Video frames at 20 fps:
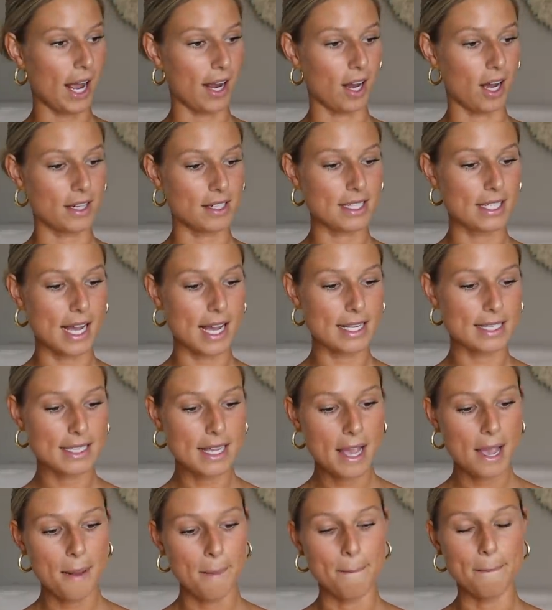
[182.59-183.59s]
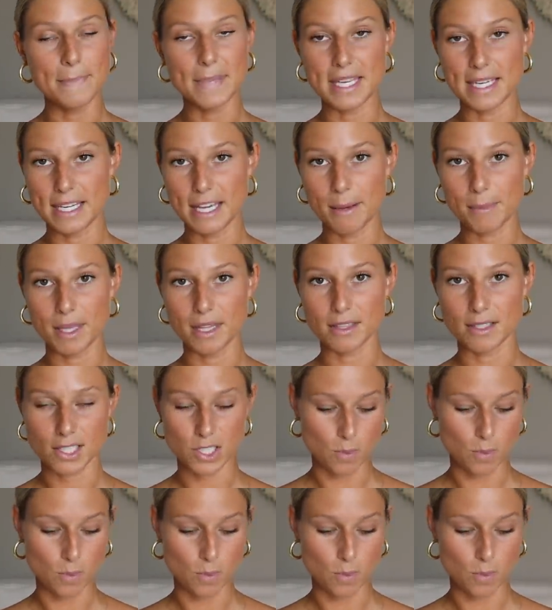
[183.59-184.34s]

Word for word: I got a size medium in the